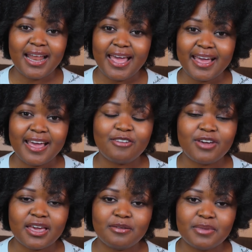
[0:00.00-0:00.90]
Like if
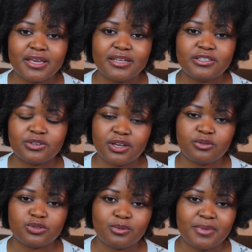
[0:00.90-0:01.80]
I can make it, you can
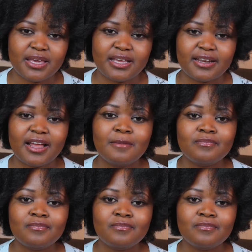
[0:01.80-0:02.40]
also make it.